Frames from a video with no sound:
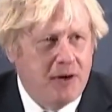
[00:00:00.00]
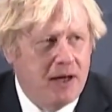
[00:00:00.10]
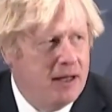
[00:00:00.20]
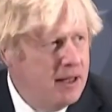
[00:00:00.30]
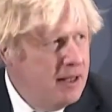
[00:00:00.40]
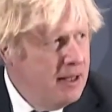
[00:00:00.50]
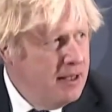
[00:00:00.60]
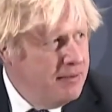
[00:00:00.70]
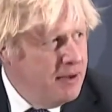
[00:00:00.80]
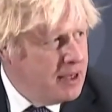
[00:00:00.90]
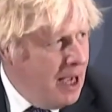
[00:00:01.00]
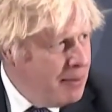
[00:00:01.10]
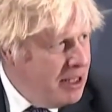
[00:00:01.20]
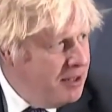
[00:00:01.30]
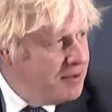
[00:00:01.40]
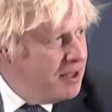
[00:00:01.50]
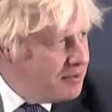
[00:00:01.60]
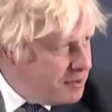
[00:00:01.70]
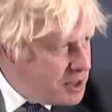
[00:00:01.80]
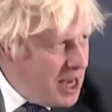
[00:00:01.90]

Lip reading: speech. By the time I came out,